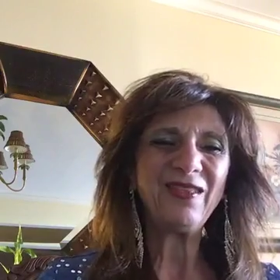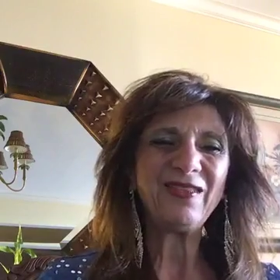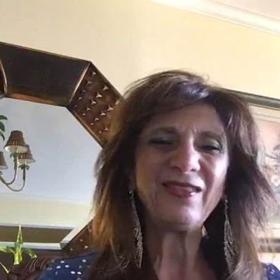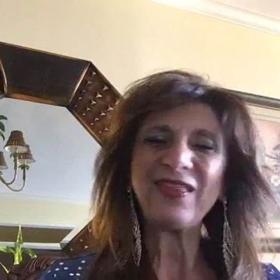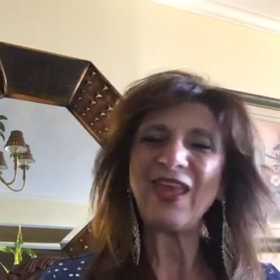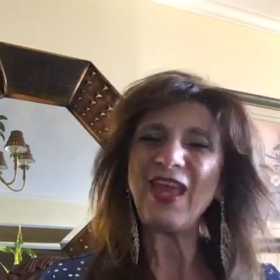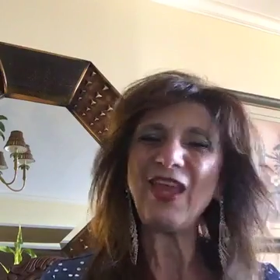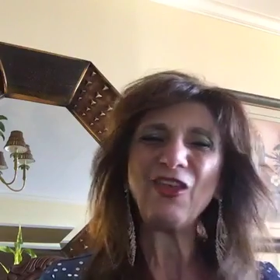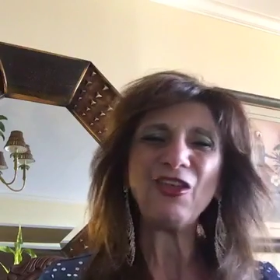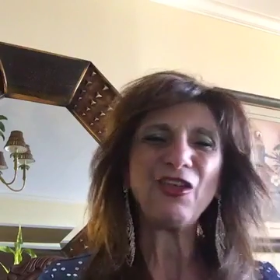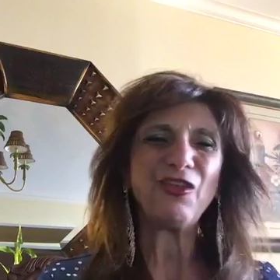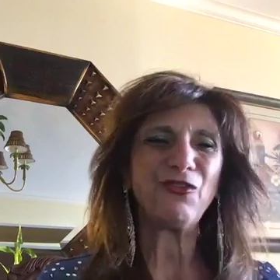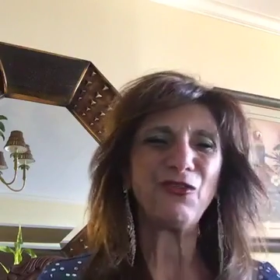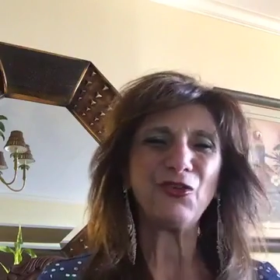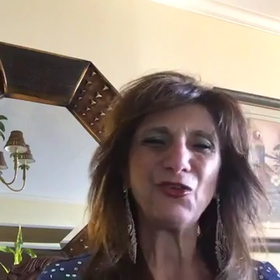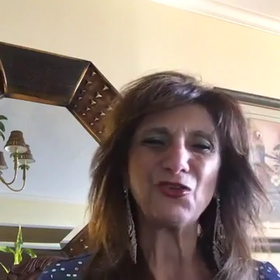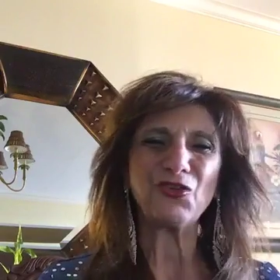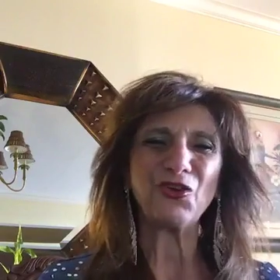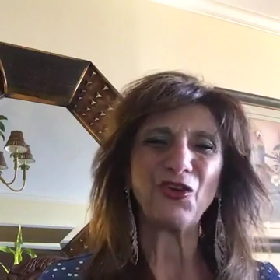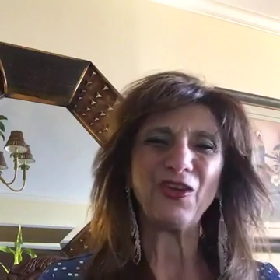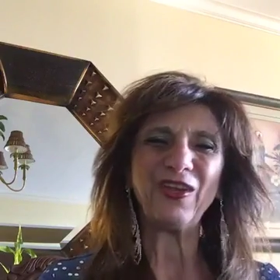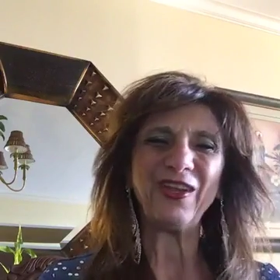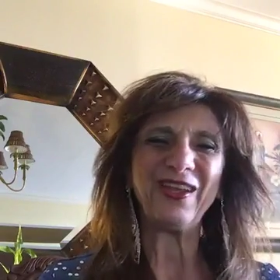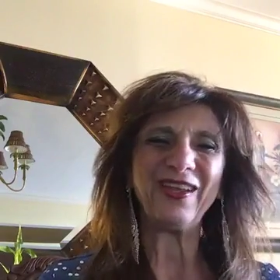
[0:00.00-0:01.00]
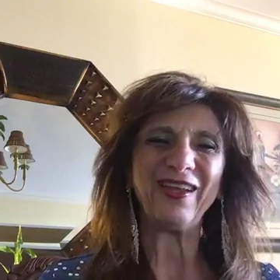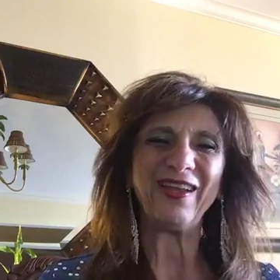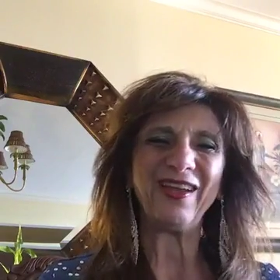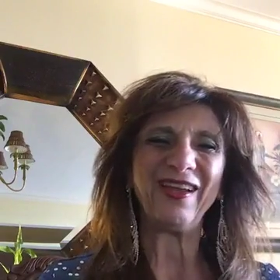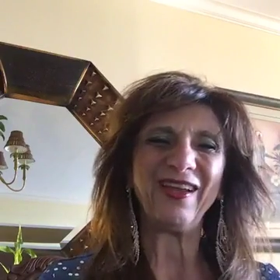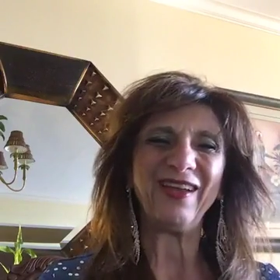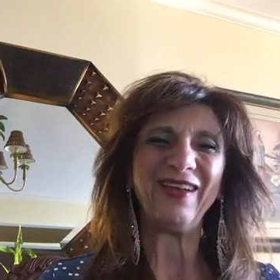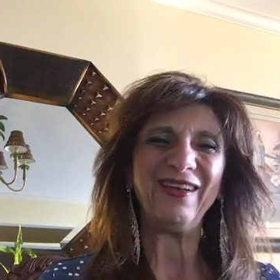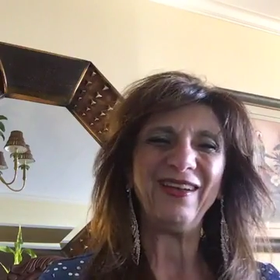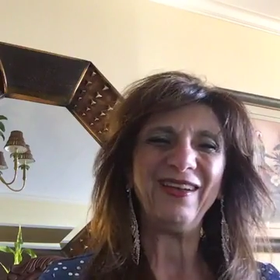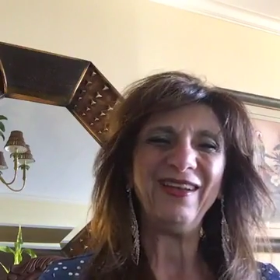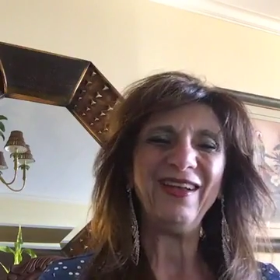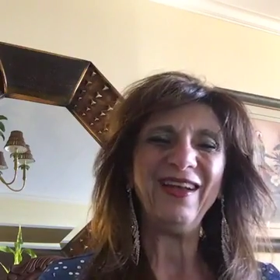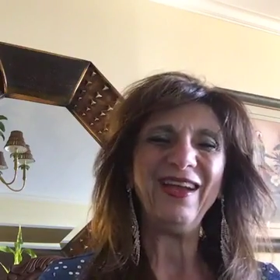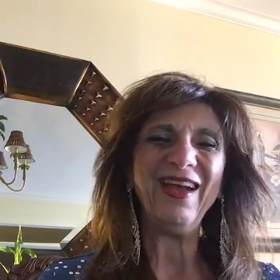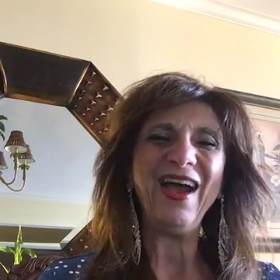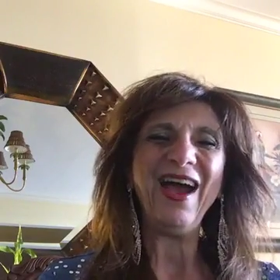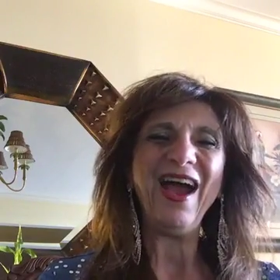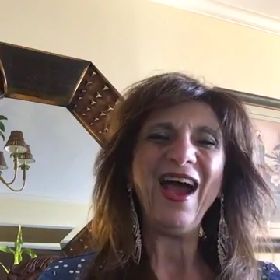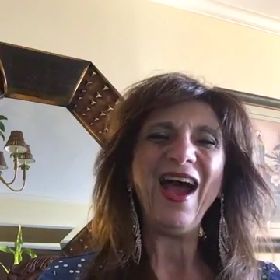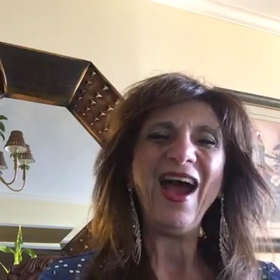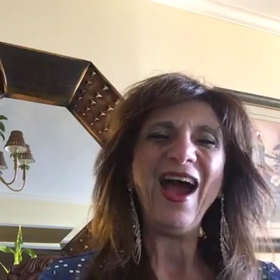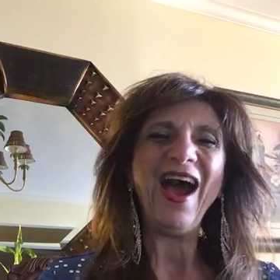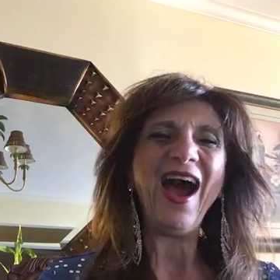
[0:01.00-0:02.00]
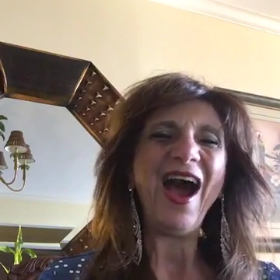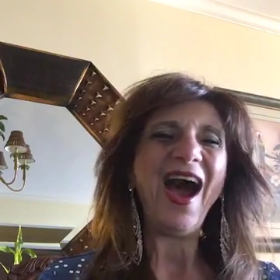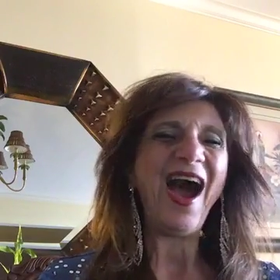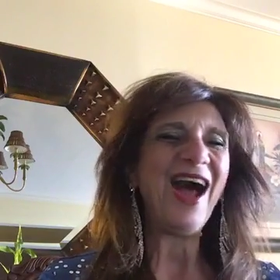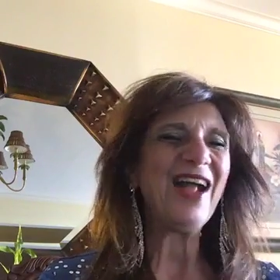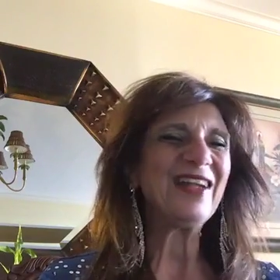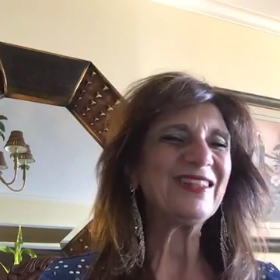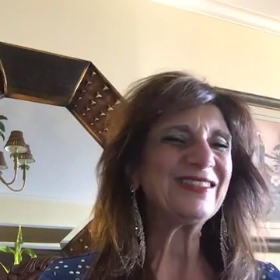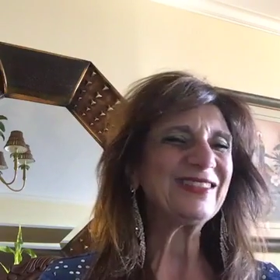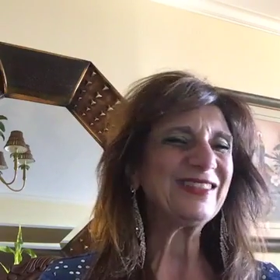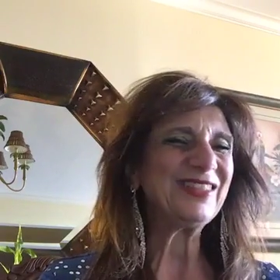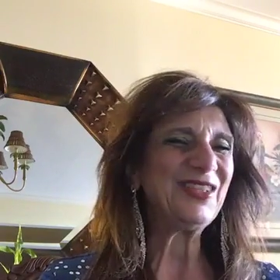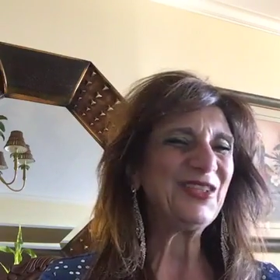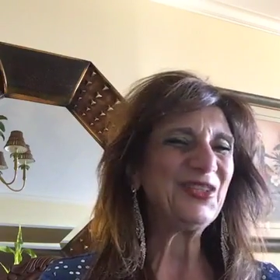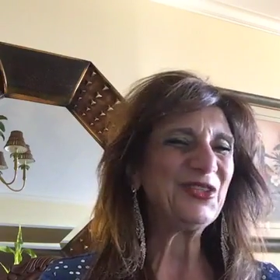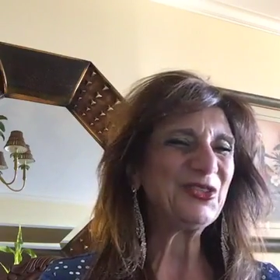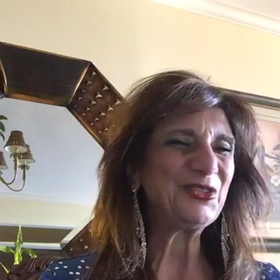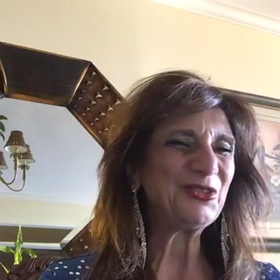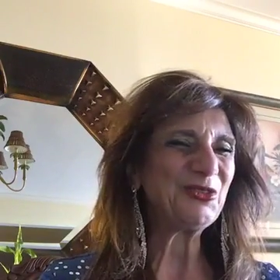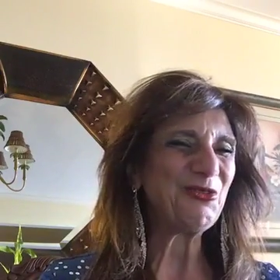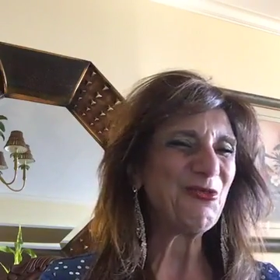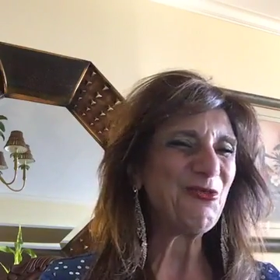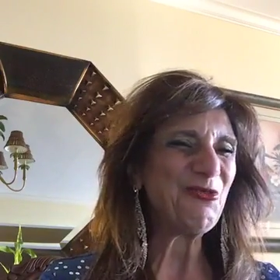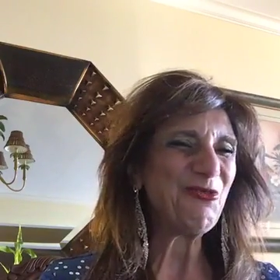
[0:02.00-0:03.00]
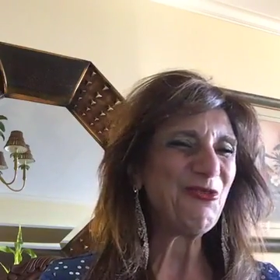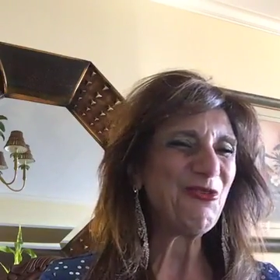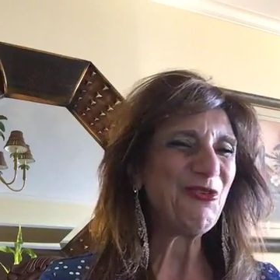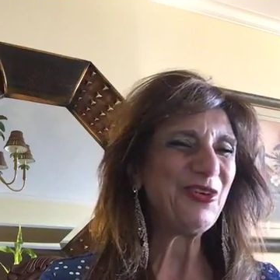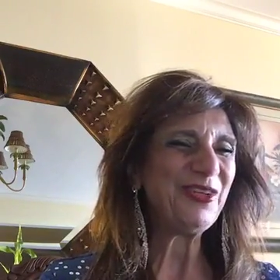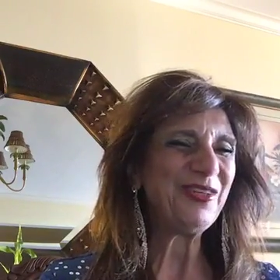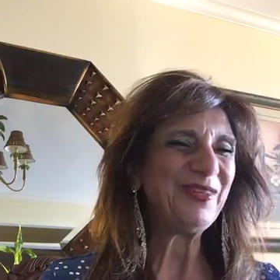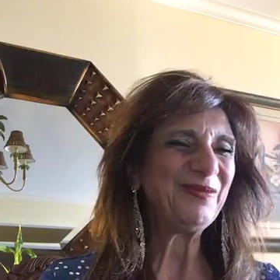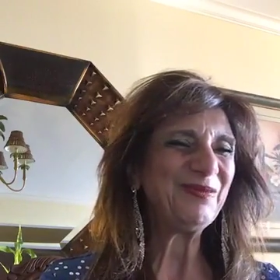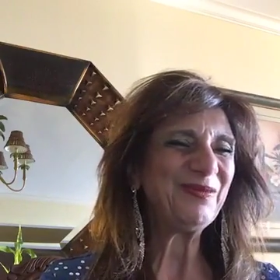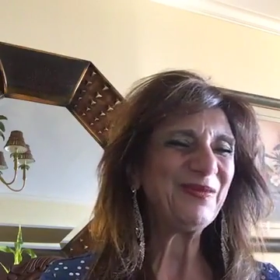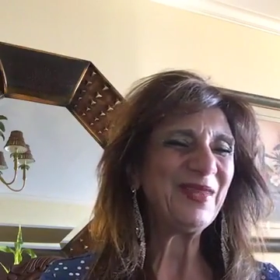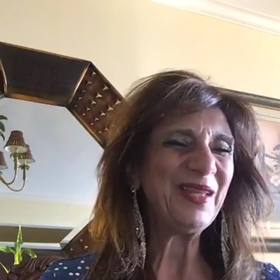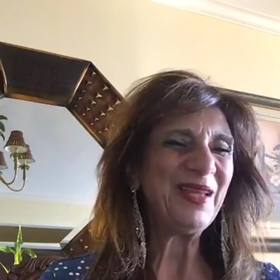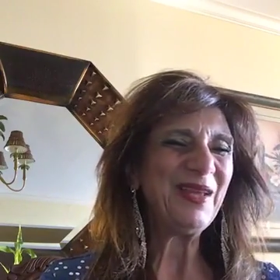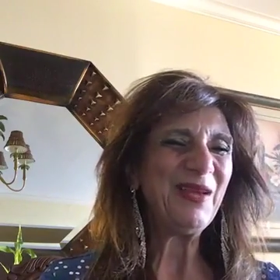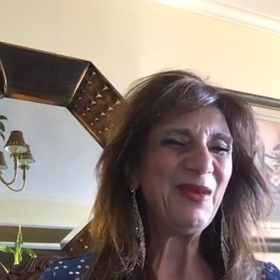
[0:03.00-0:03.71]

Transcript: Thank you for joining in. I'll see you soon.